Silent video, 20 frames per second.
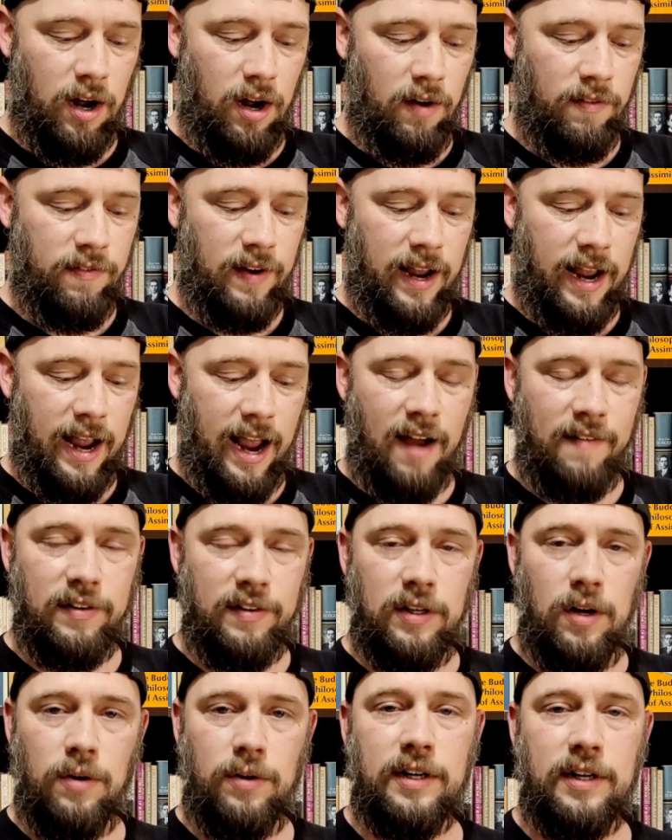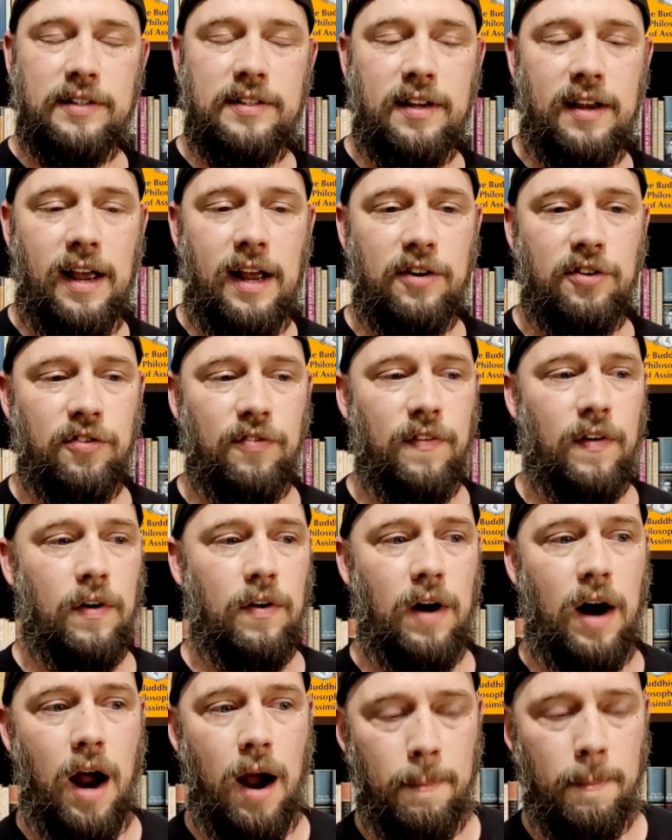of
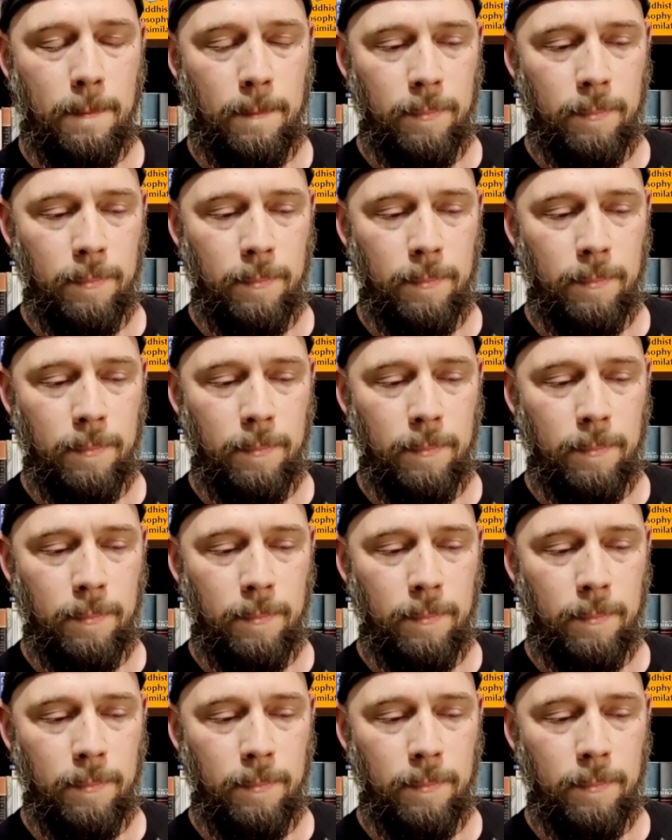Avalokiteshvara.